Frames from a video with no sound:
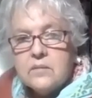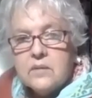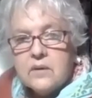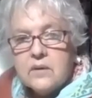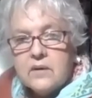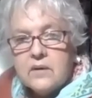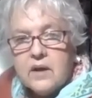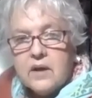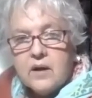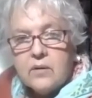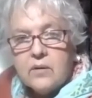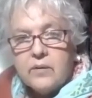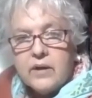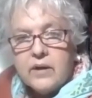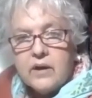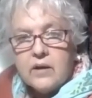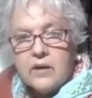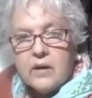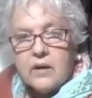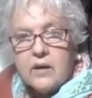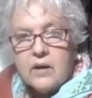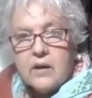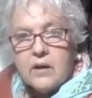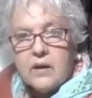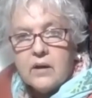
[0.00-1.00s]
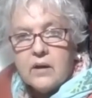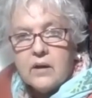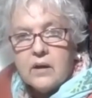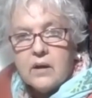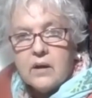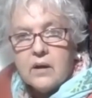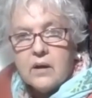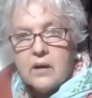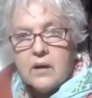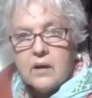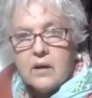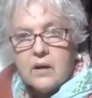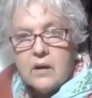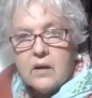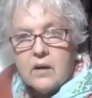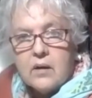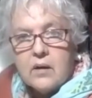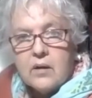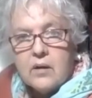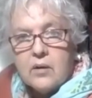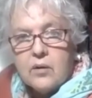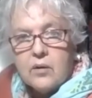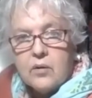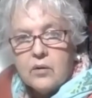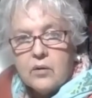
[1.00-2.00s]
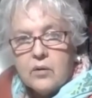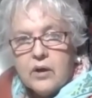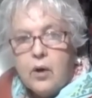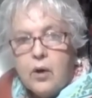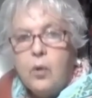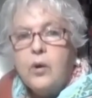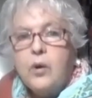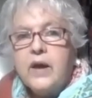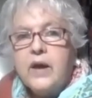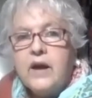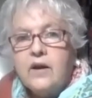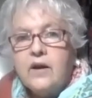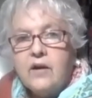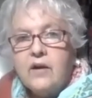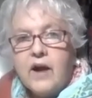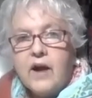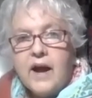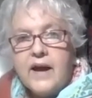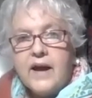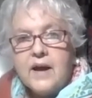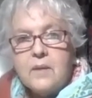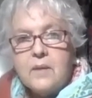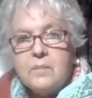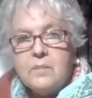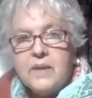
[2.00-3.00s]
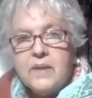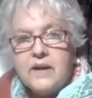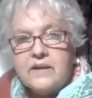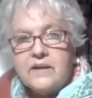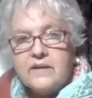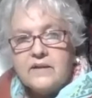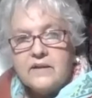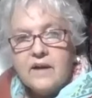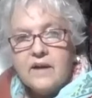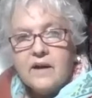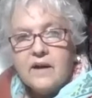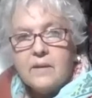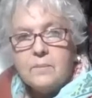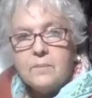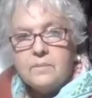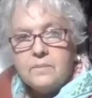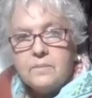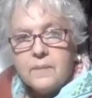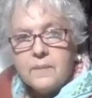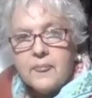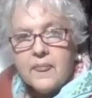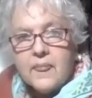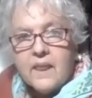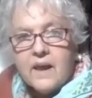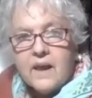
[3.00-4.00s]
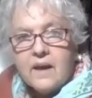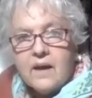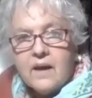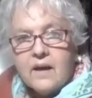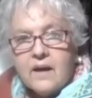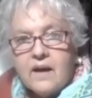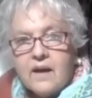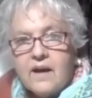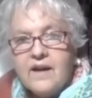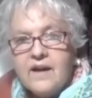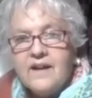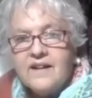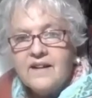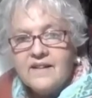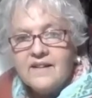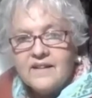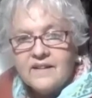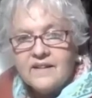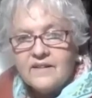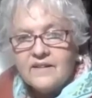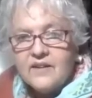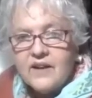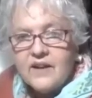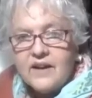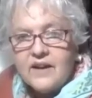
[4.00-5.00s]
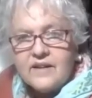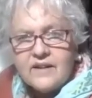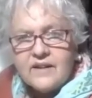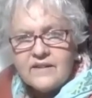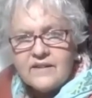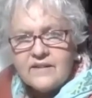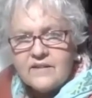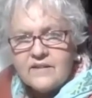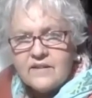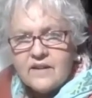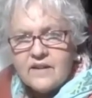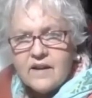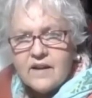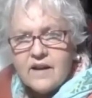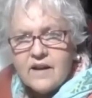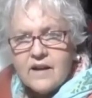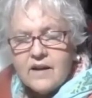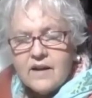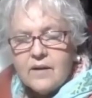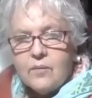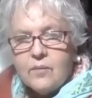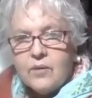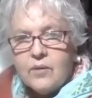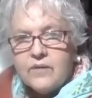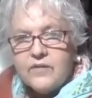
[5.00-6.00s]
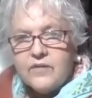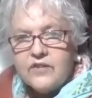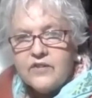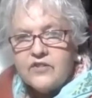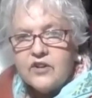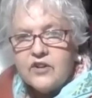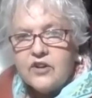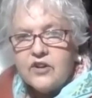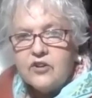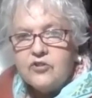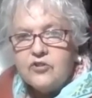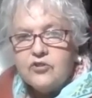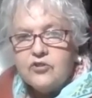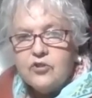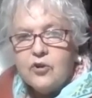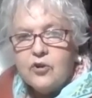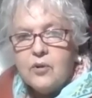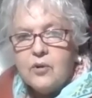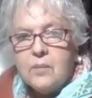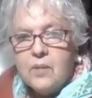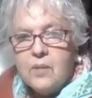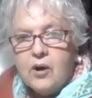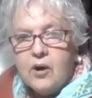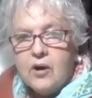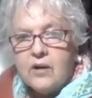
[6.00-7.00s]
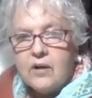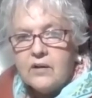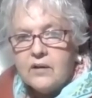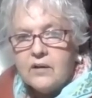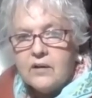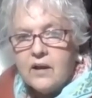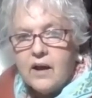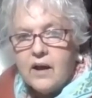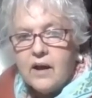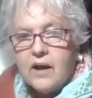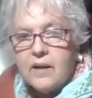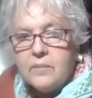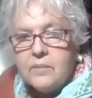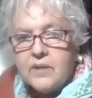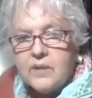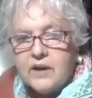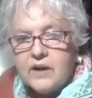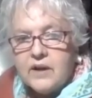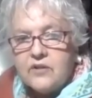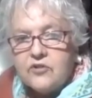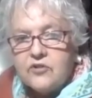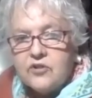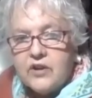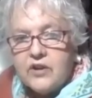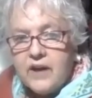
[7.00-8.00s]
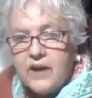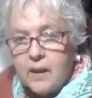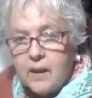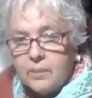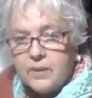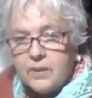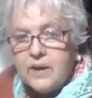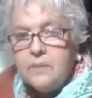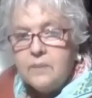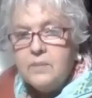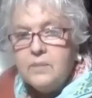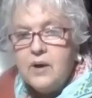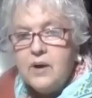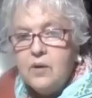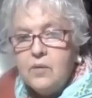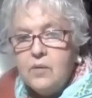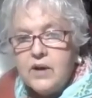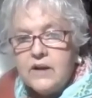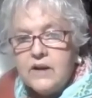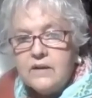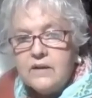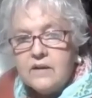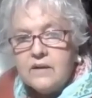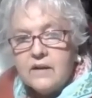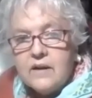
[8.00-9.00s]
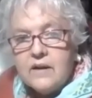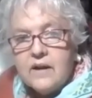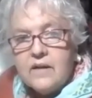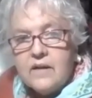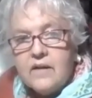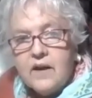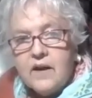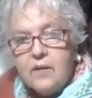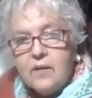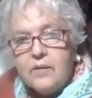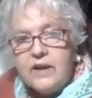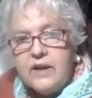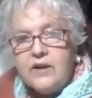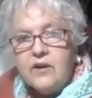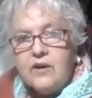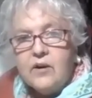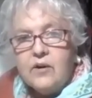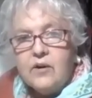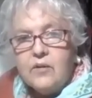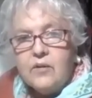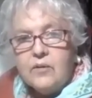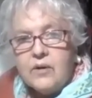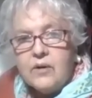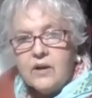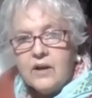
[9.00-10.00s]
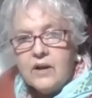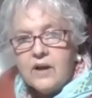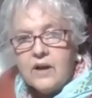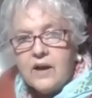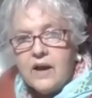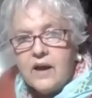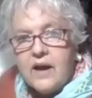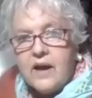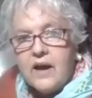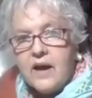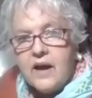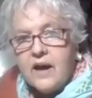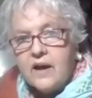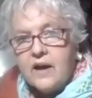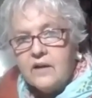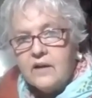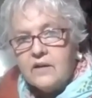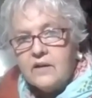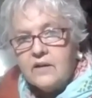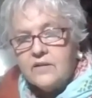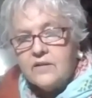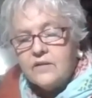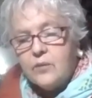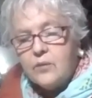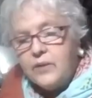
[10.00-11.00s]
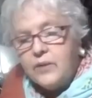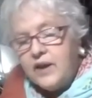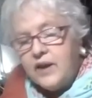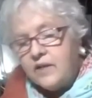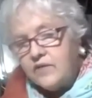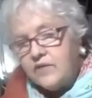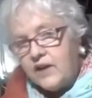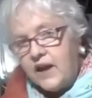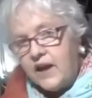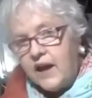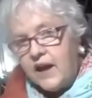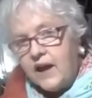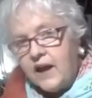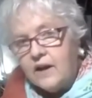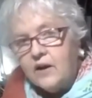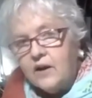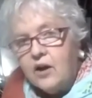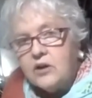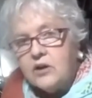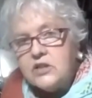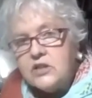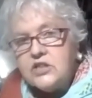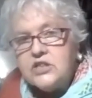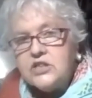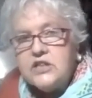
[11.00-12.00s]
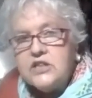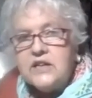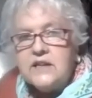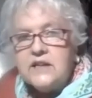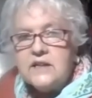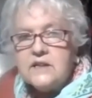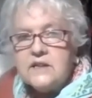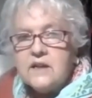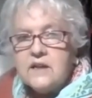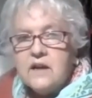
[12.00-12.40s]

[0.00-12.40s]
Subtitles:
There we Okay. Oh, here I am at, okay, this, I wonder if it's going to show them all. I'm not sure. Yep, keep going. There we go. And so we have a catalog sheet.